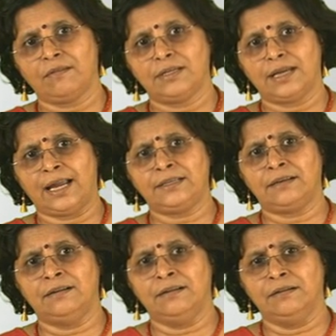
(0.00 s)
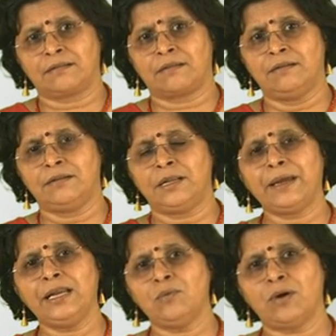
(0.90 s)
And
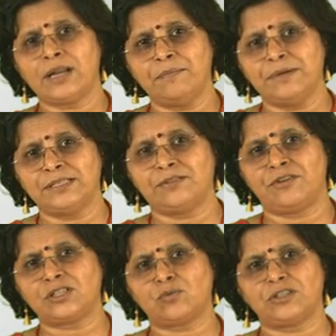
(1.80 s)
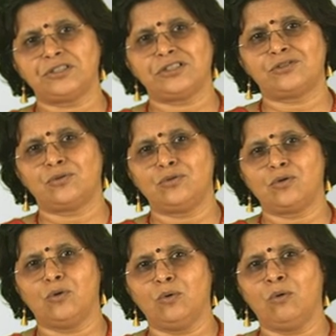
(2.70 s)
typically what happens, wrist watches don't
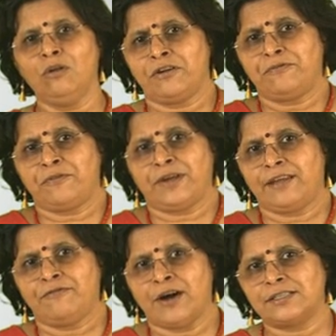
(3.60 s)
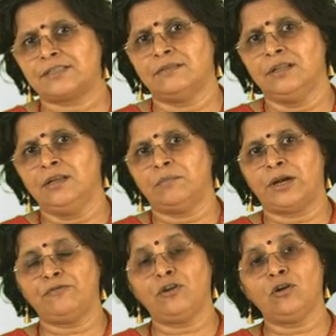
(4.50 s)
go drift very fast.
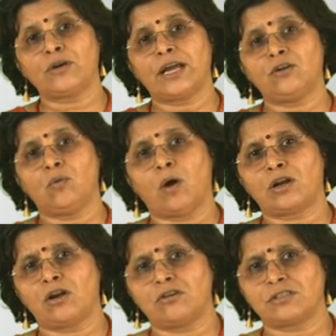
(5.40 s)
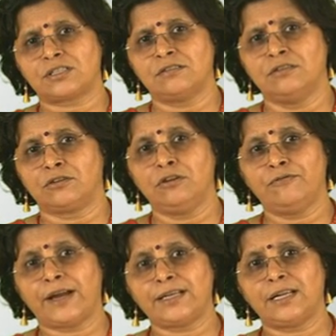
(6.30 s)
But if you look at your wall clocks, you'll
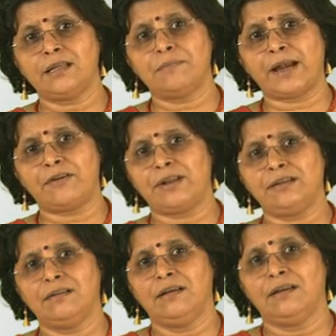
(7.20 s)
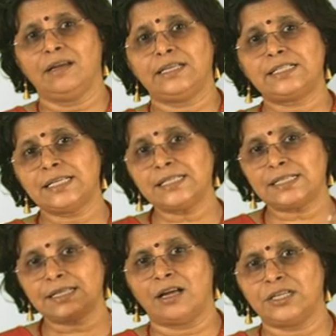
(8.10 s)
find that the battery, since
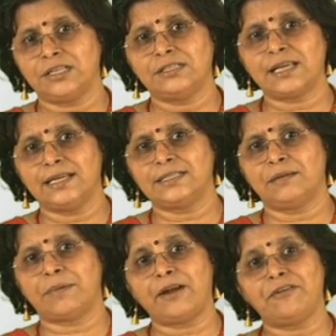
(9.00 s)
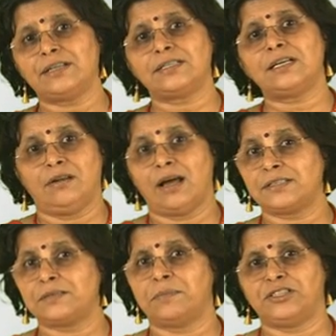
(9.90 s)
it's larger in size, the battery doesn't
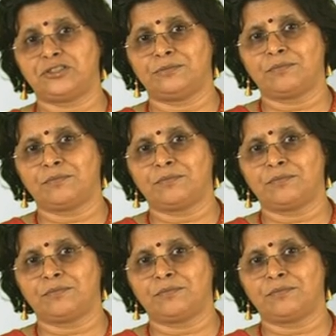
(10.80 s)
last much.